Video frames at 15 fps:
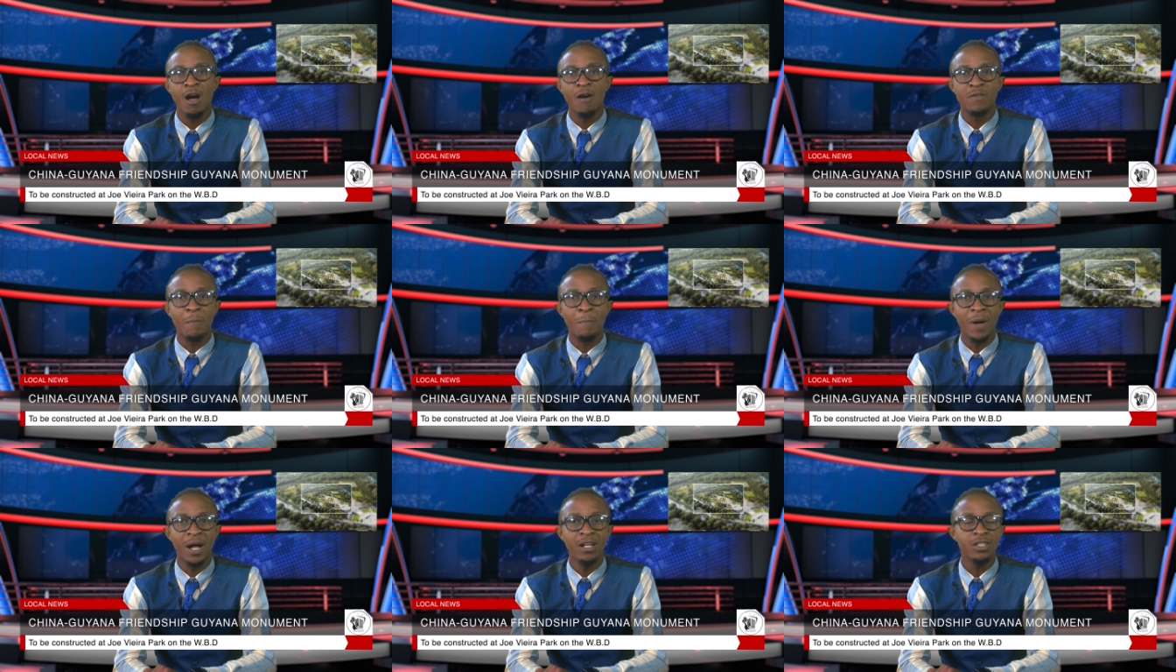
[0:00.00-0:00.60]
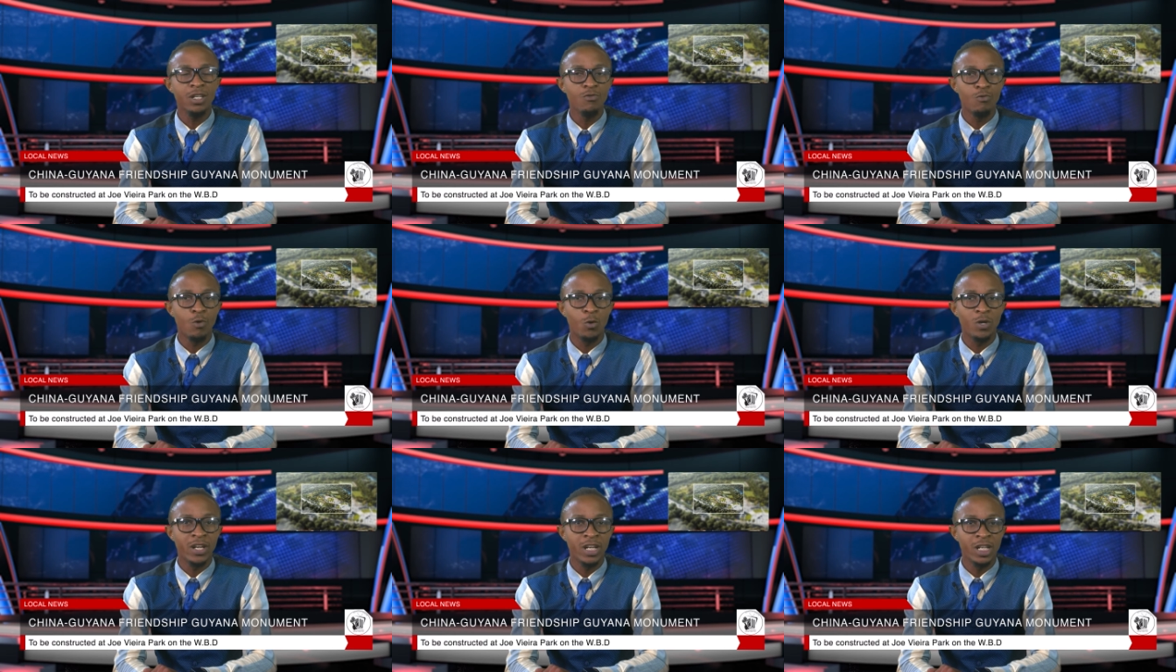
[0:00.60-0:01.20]
of the Belt and
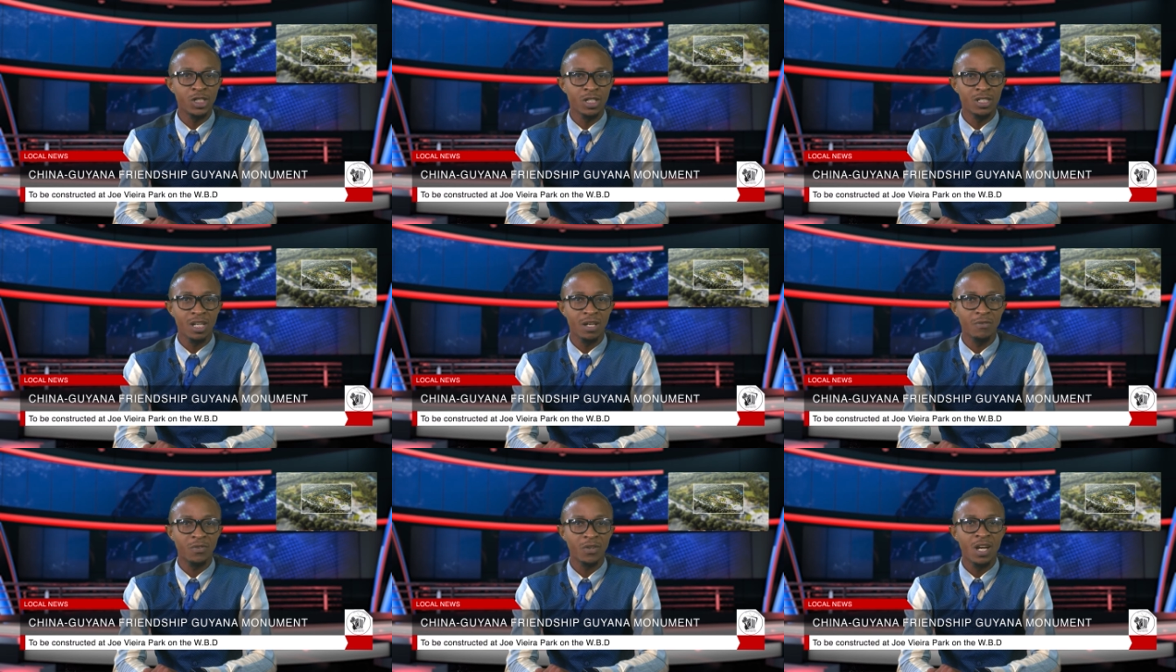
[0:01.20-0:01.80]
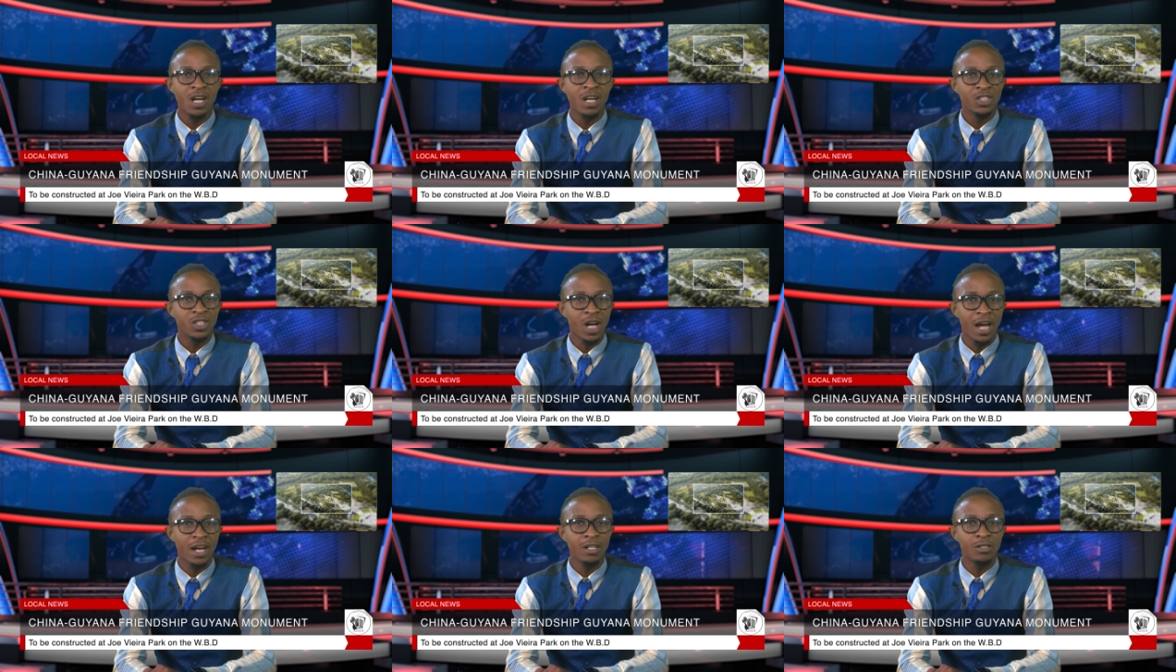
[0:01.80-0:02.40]
Road Initiative,
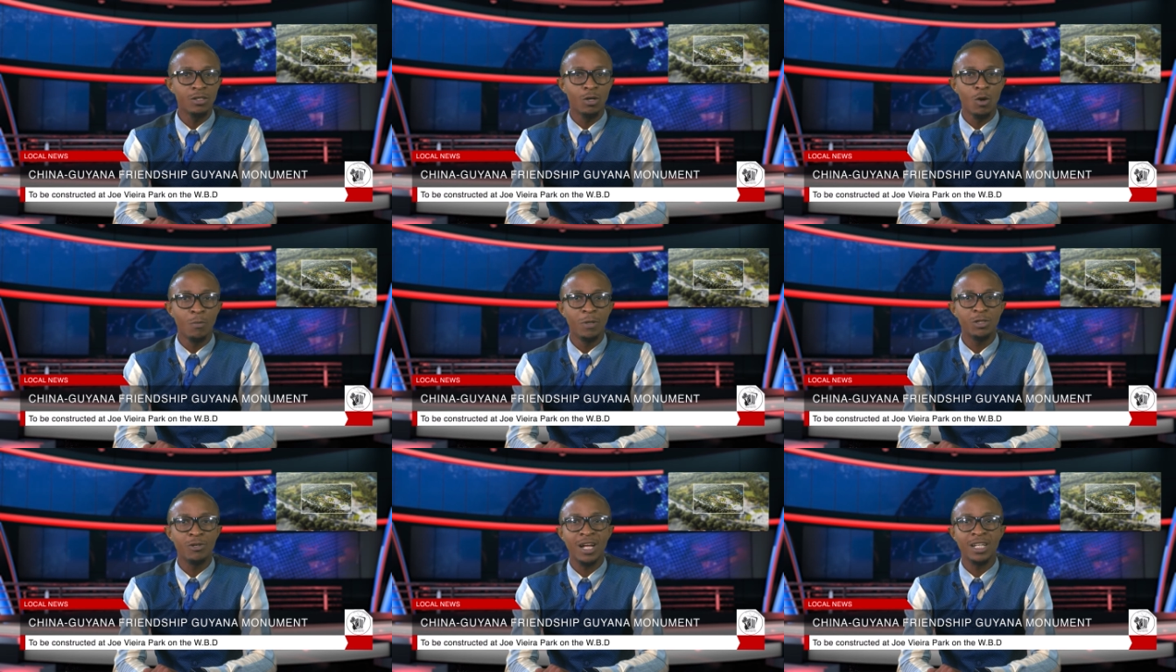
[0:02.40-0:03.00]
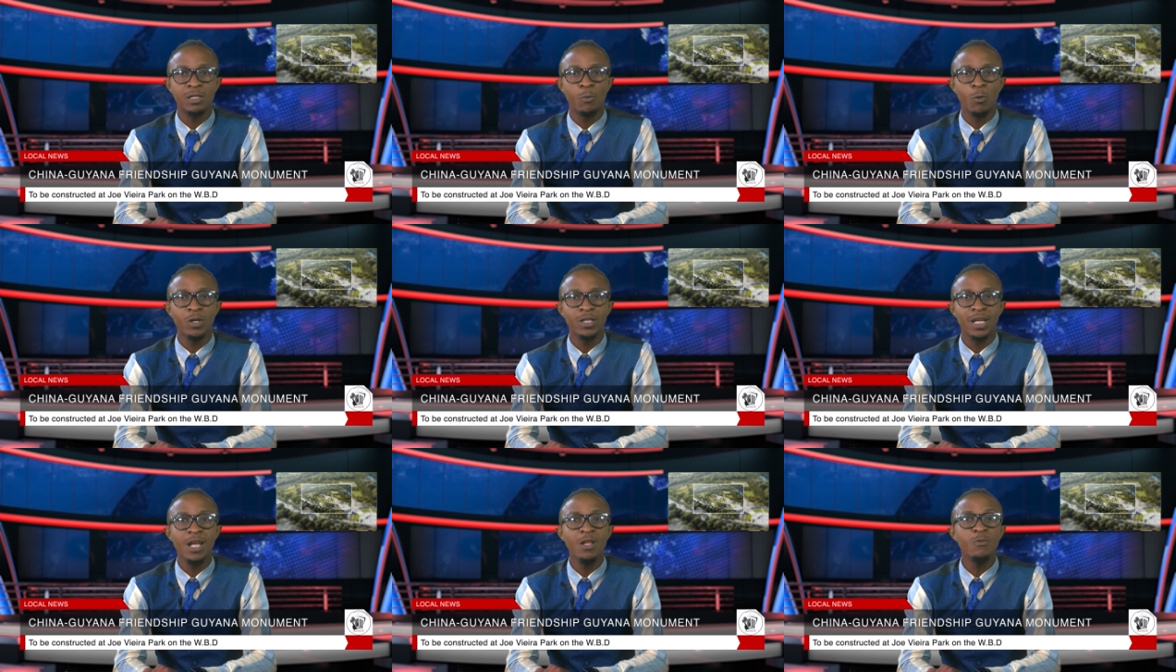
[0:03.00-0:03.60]
China's Global
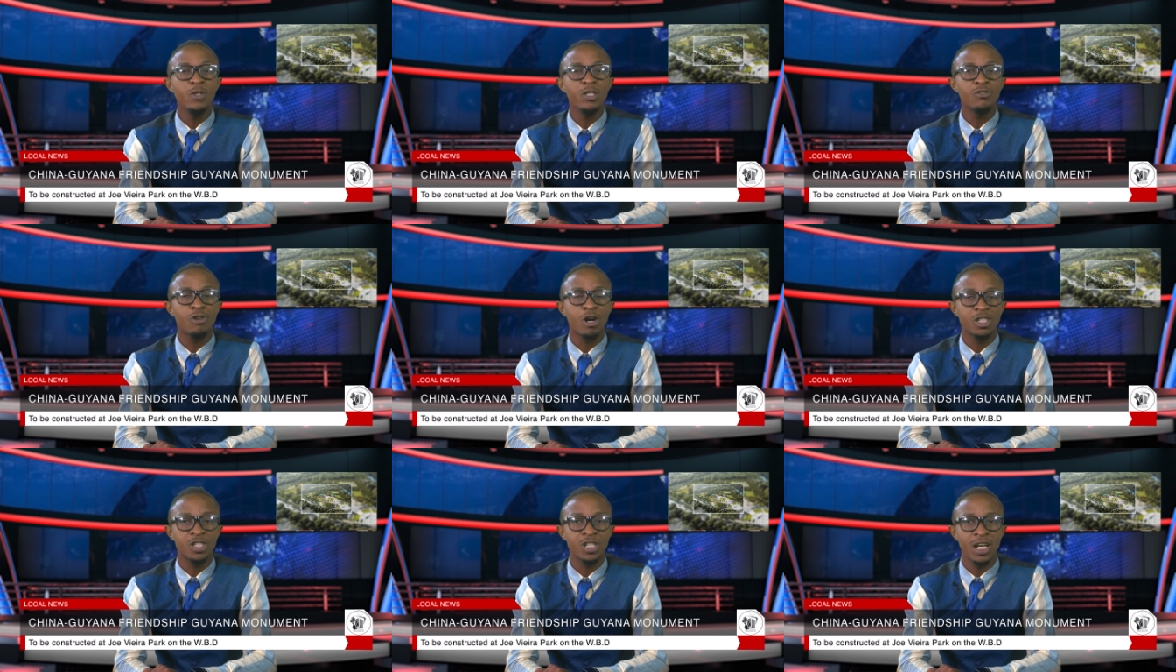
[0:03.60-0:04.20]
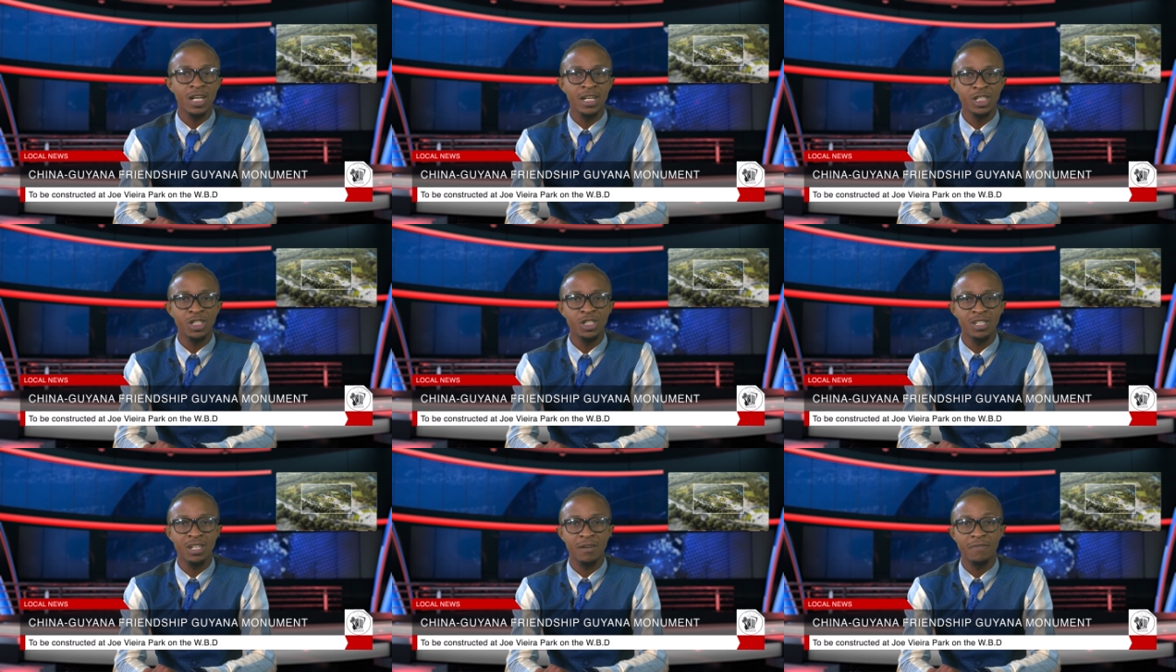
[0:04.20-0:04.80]
Transport Infrastructure
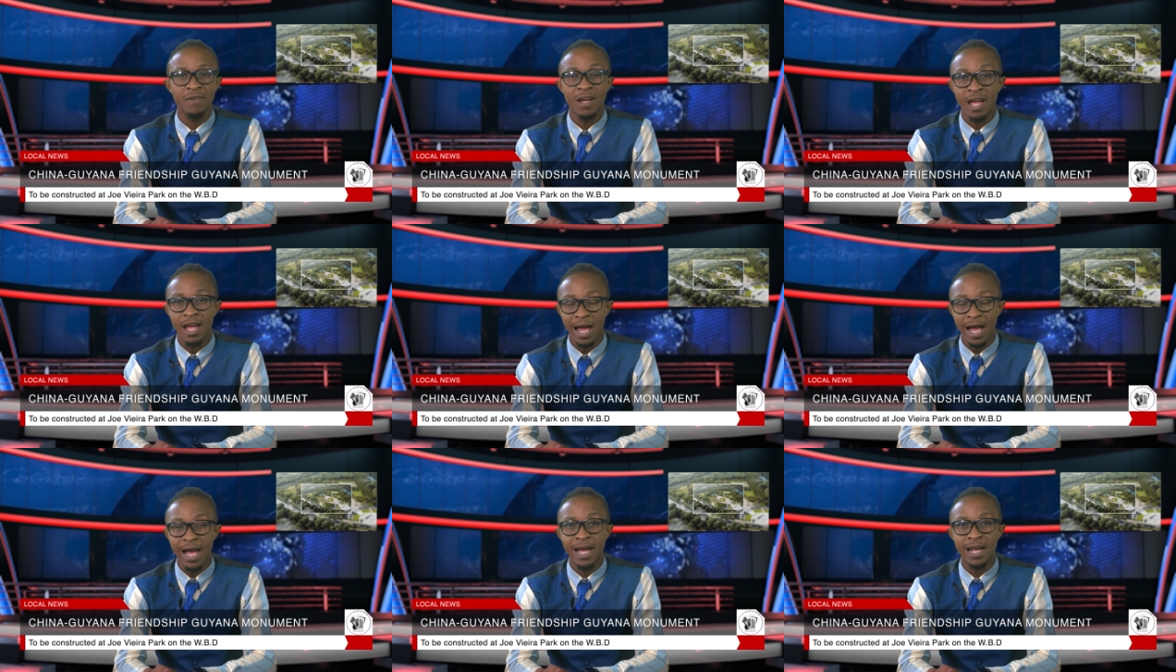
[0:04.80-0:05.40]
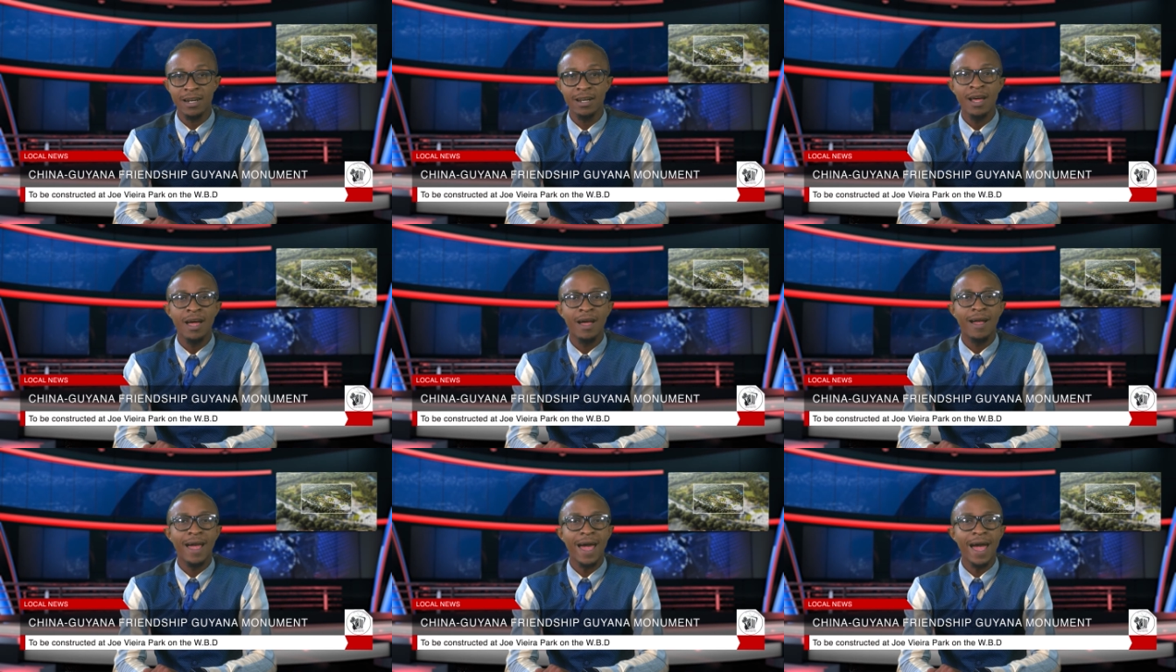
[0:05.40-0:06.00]
Initiative, and
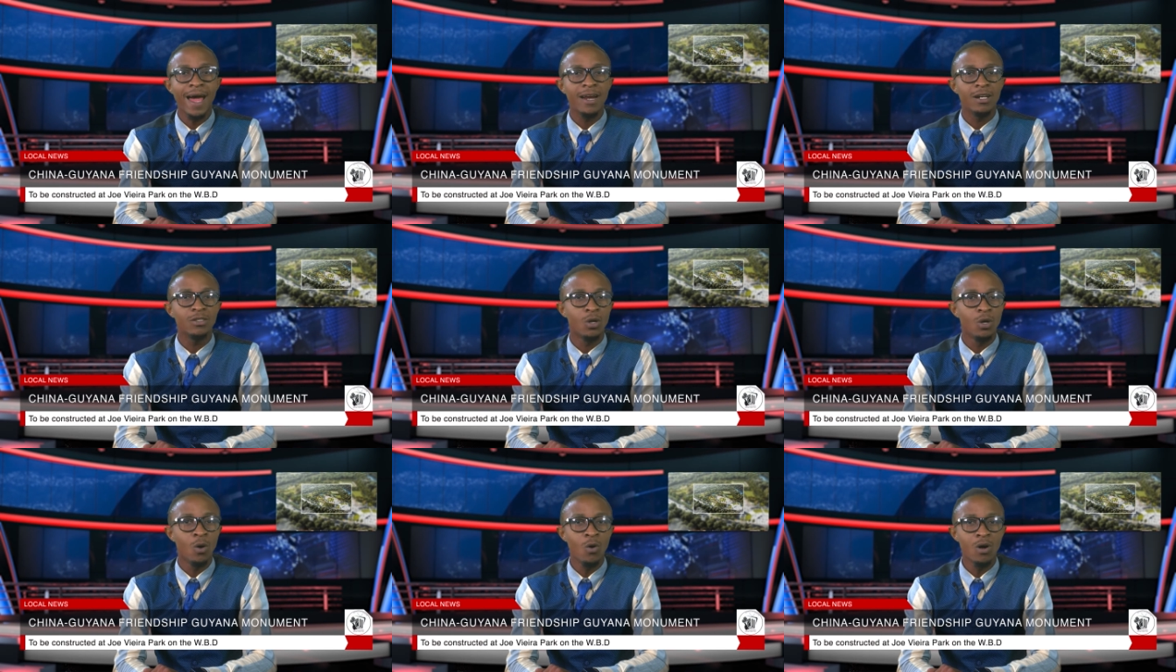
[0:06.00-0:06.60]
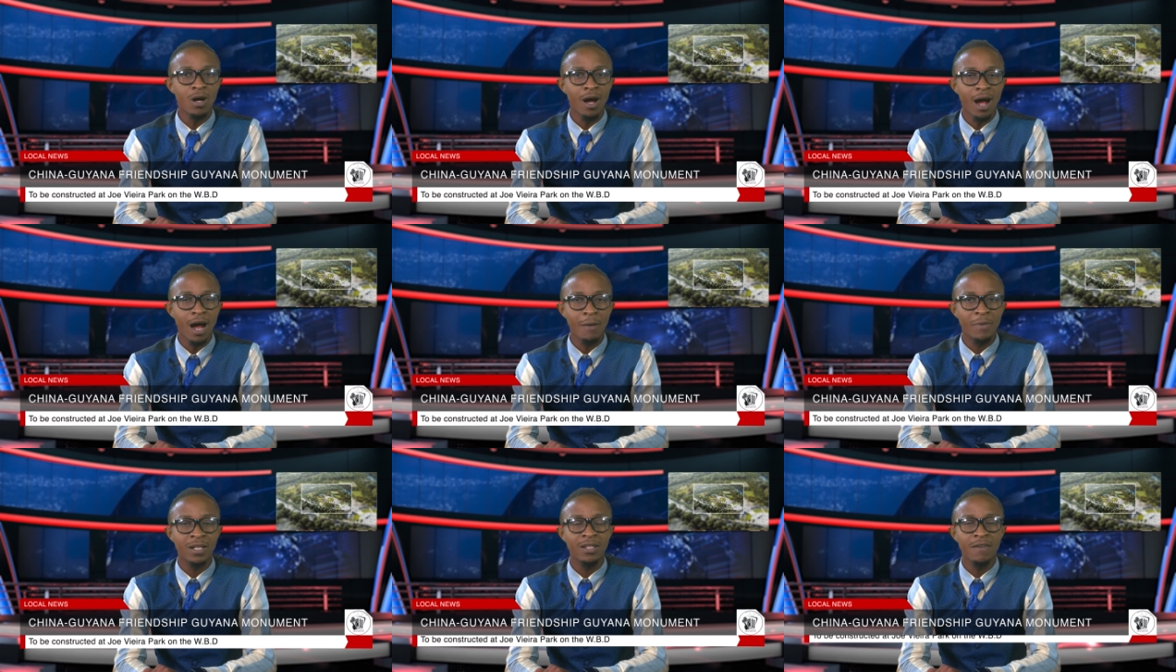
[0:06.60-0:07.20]
Guyana's
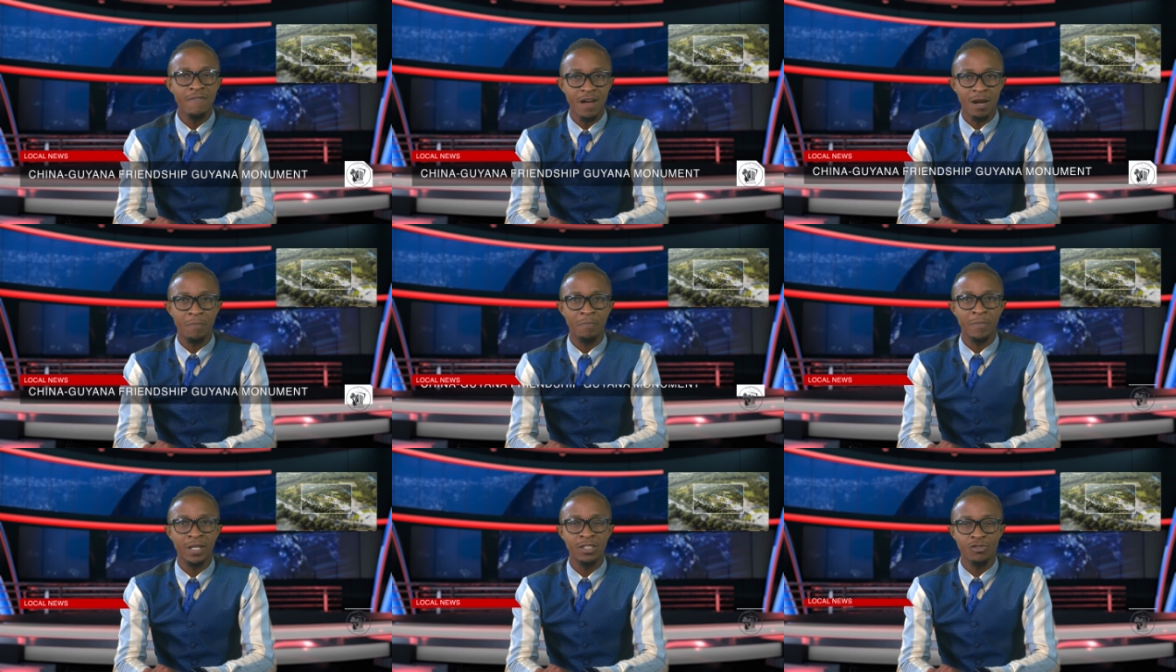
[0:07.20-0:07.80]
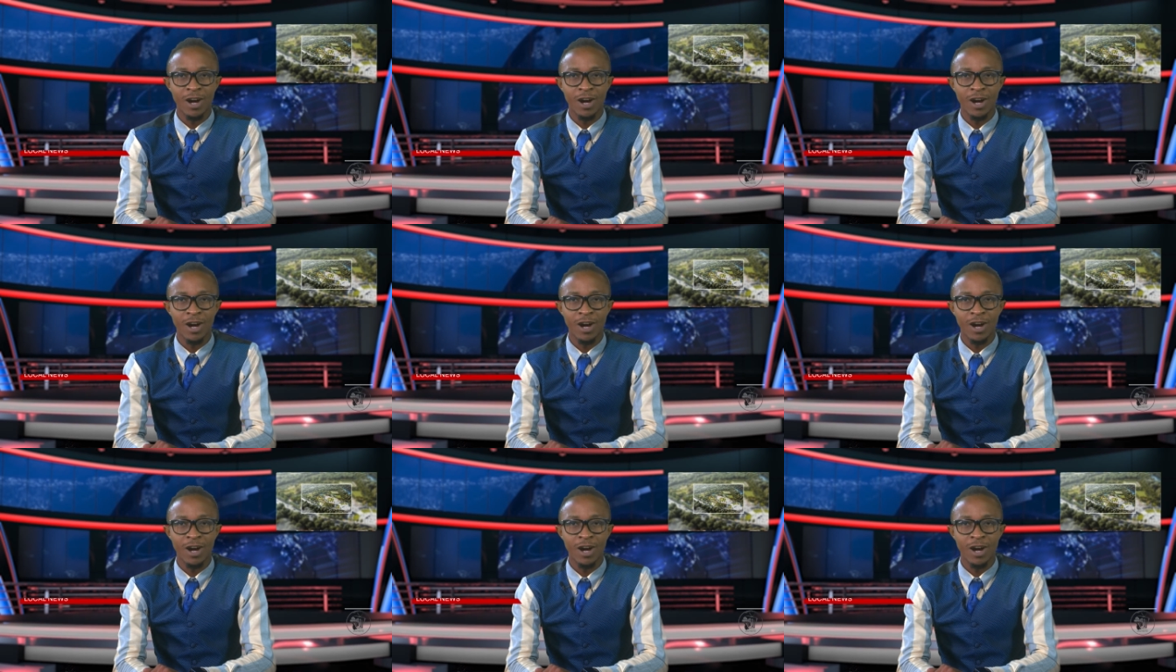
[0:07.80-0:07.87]
low-carbon development